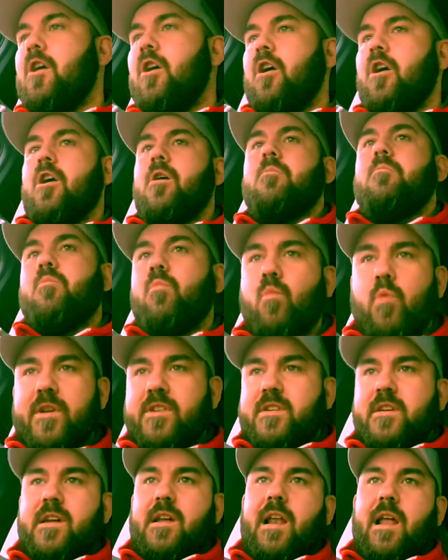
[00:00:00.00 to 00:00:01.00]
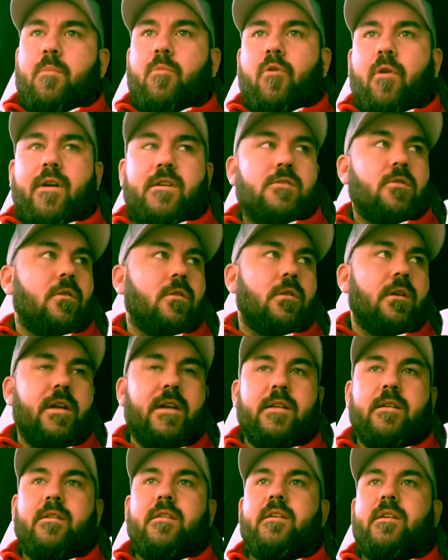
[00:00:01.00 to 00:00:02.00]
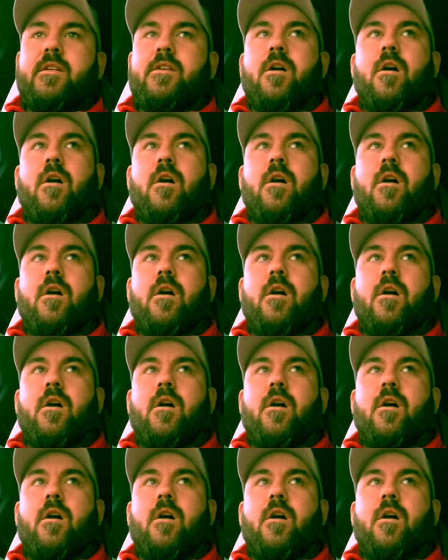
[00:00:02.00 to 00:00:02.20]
that, which he elaborates on in